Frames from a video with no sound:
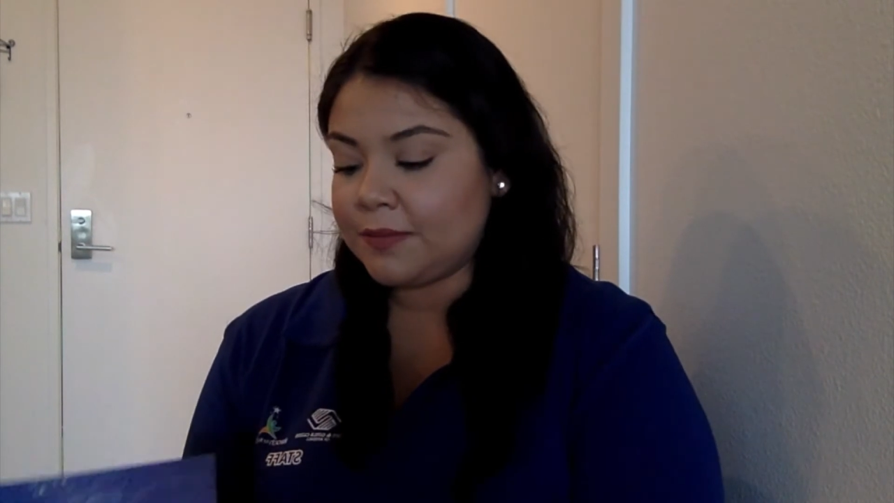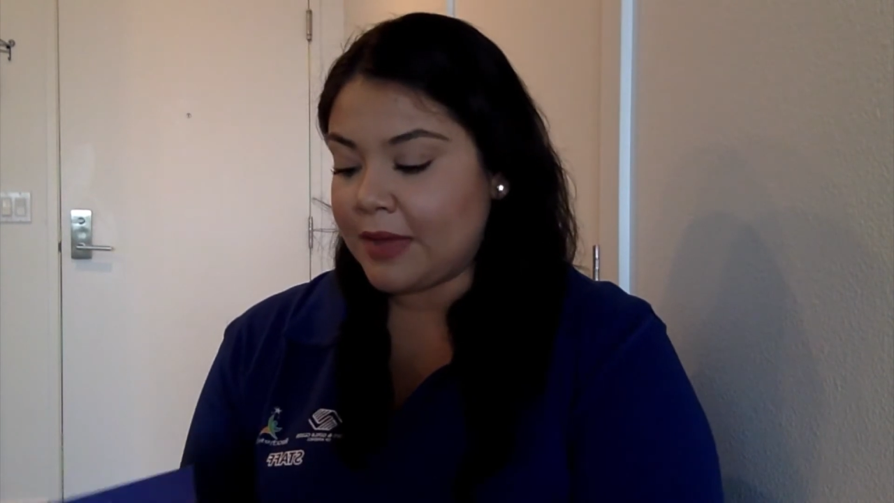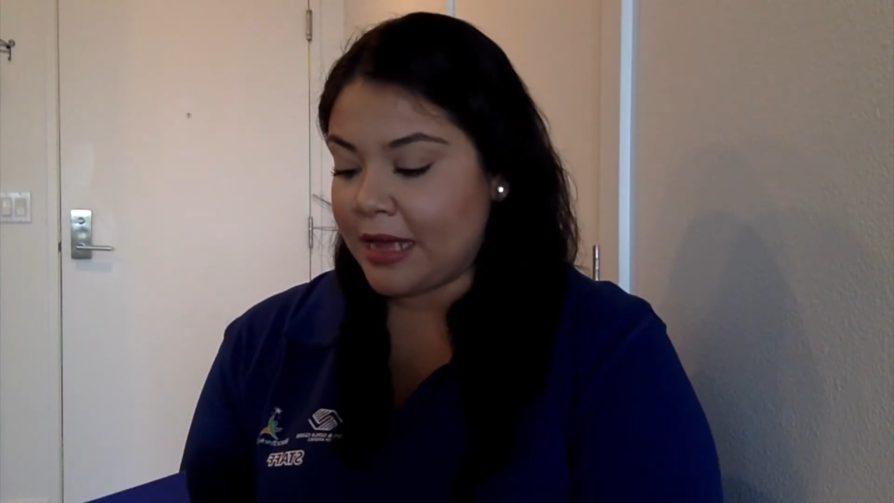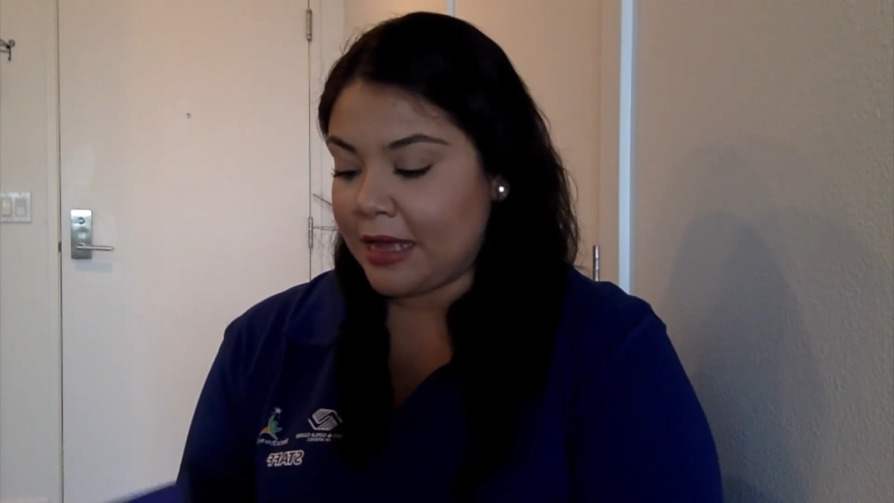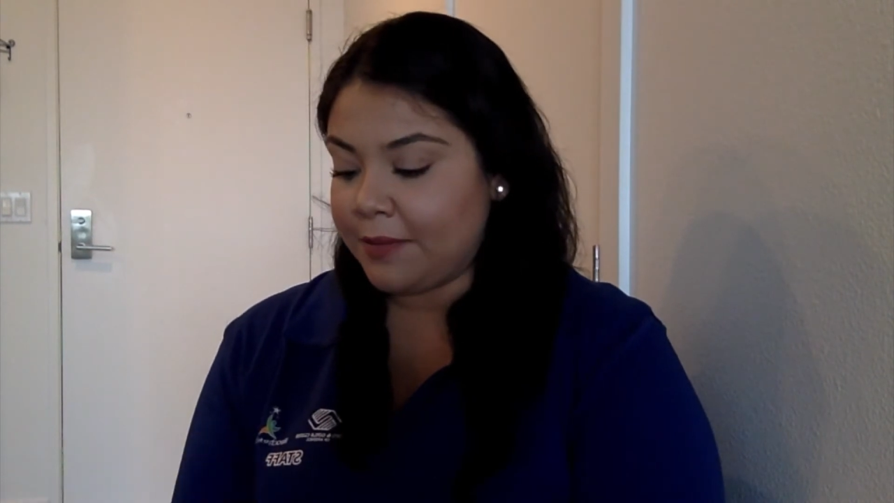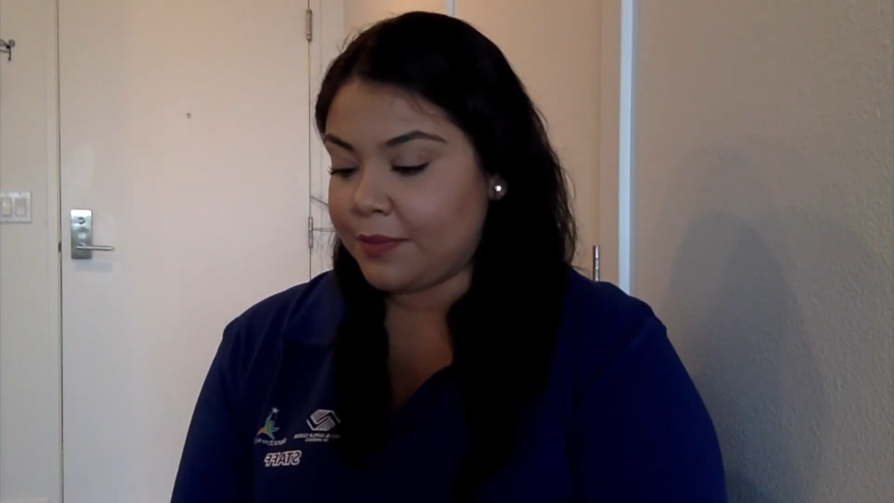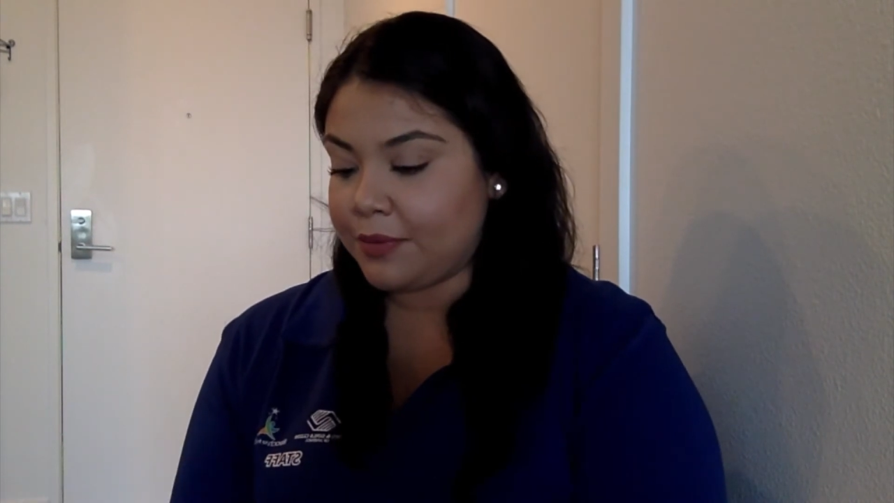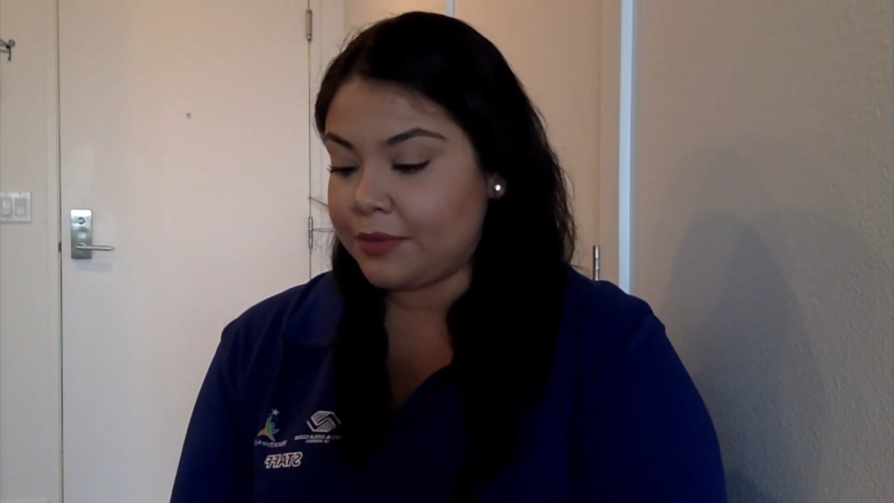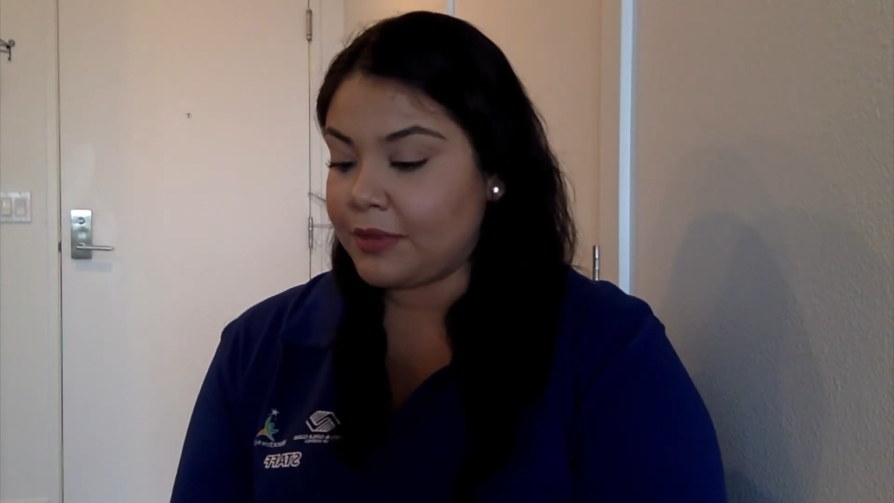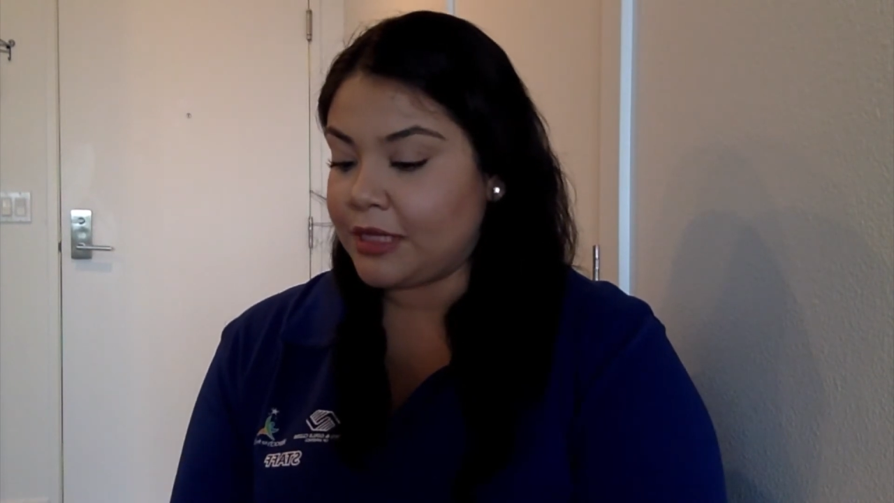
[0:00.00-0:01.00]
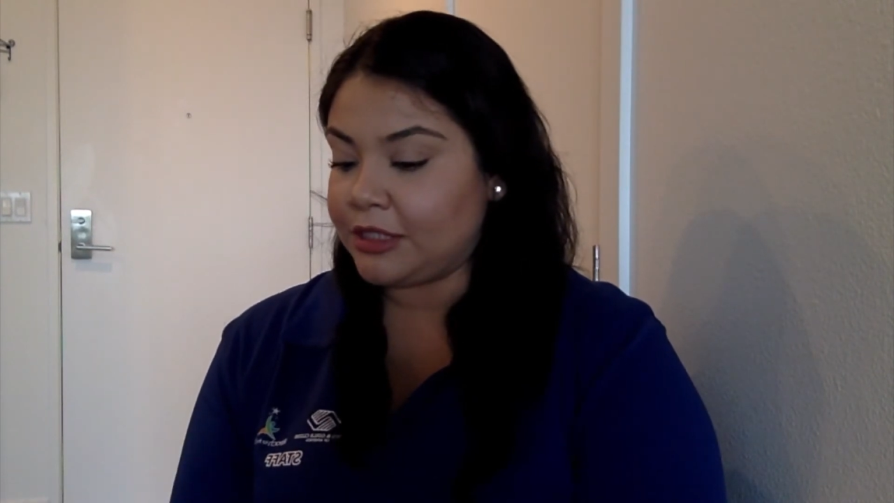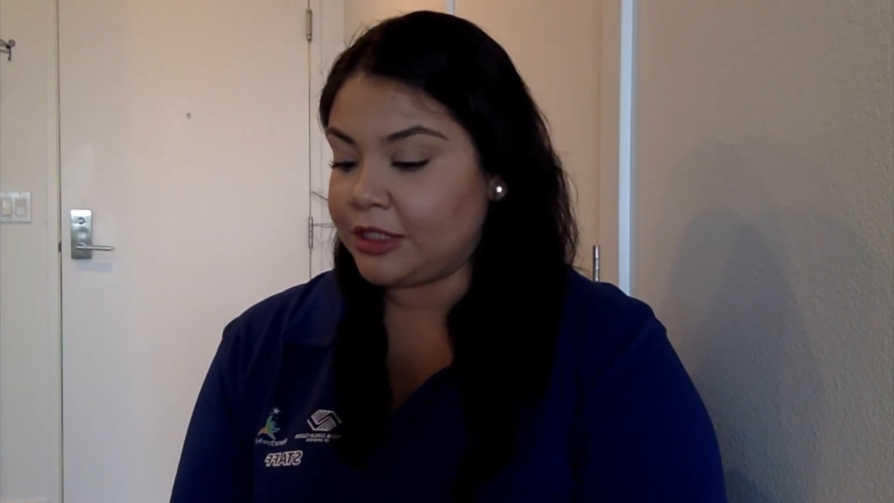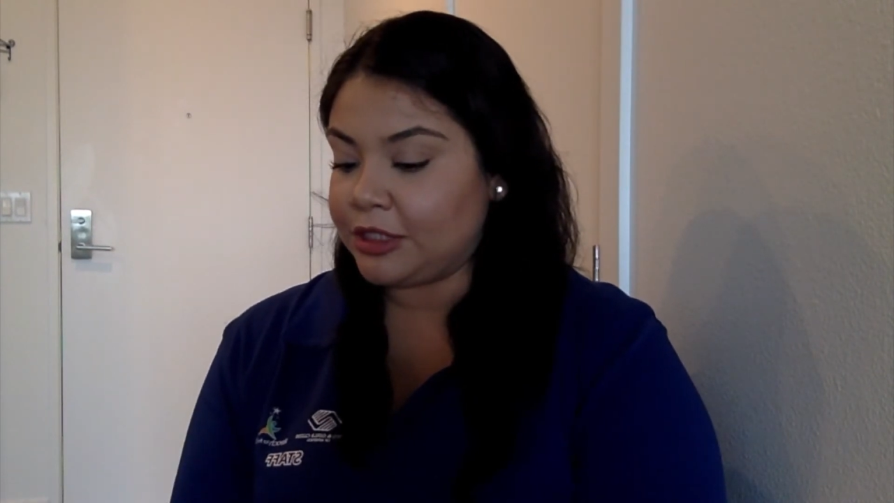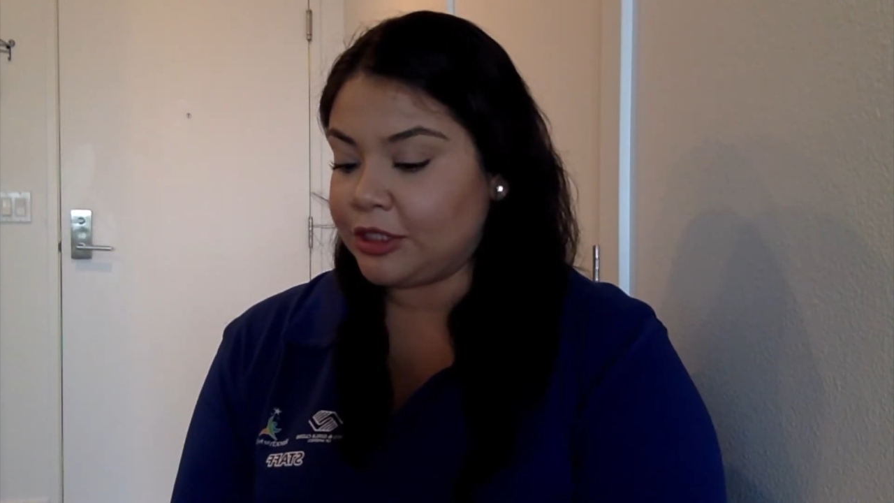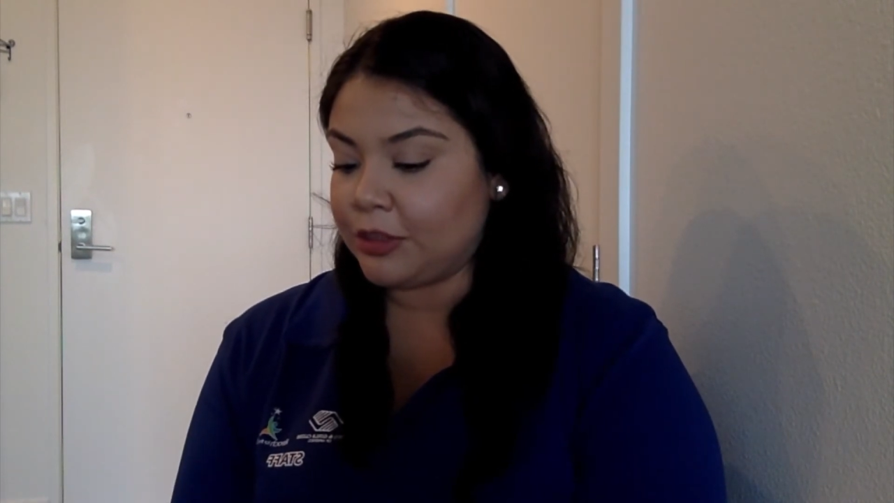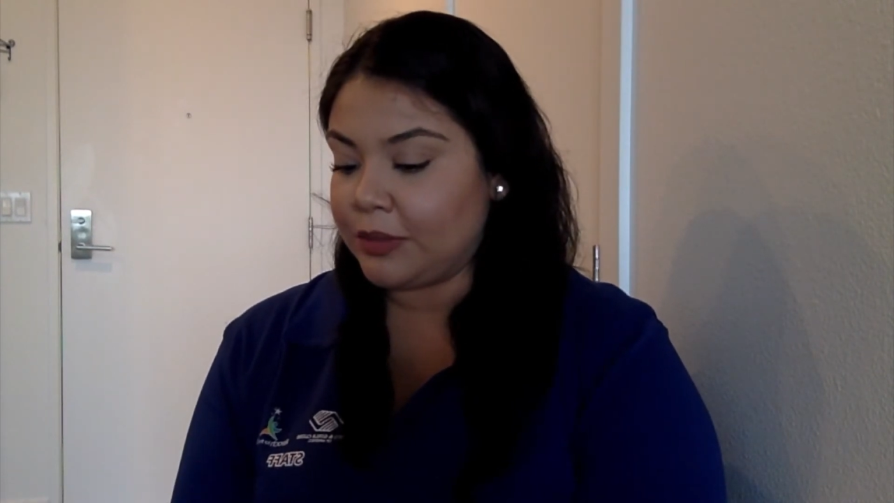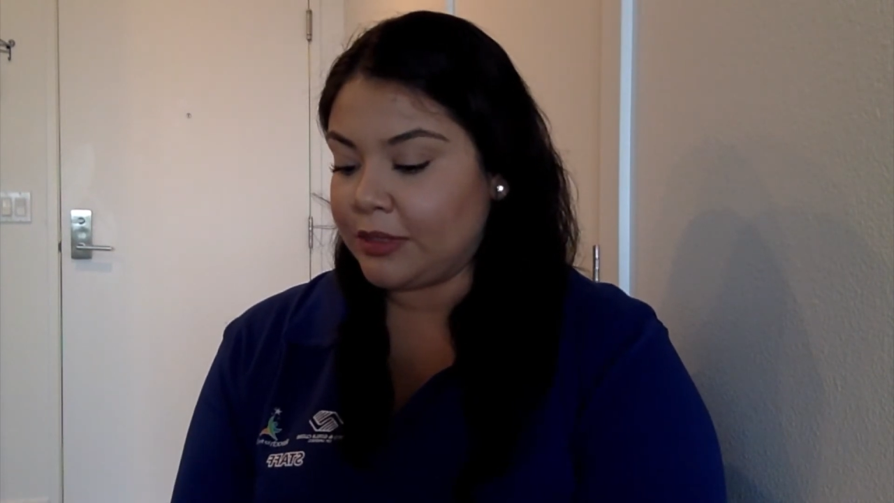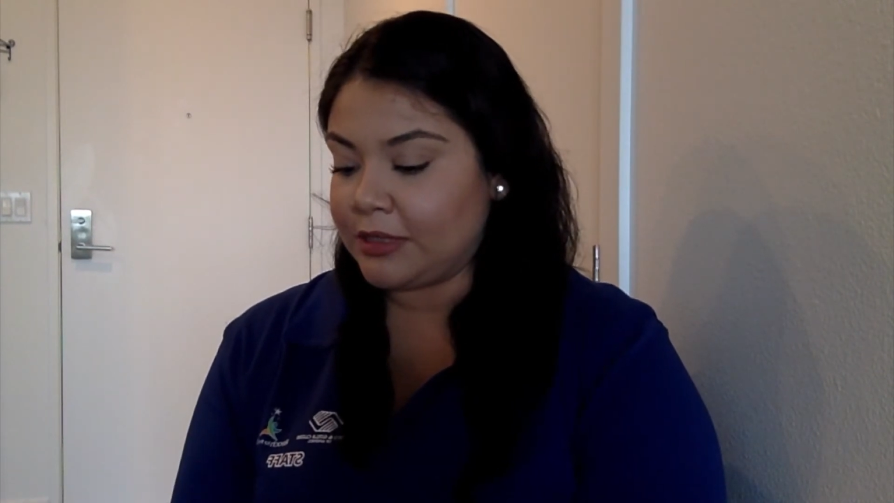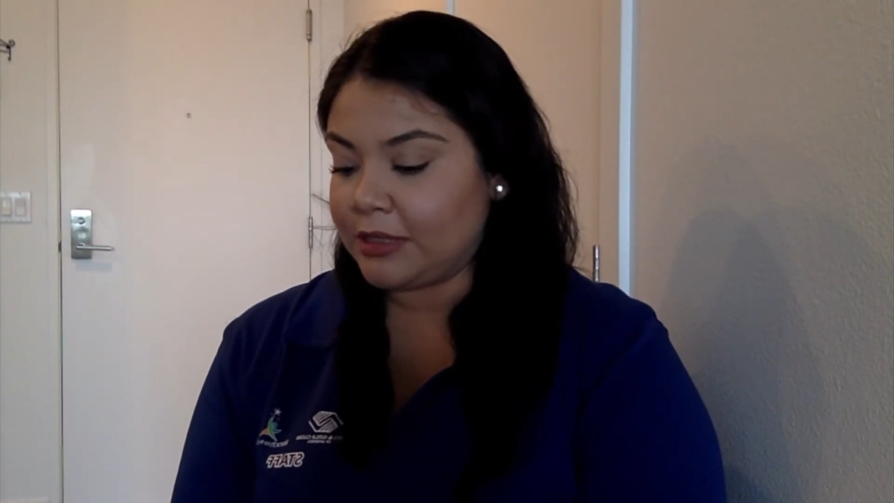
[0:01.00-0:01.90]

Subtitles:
map that she showed us,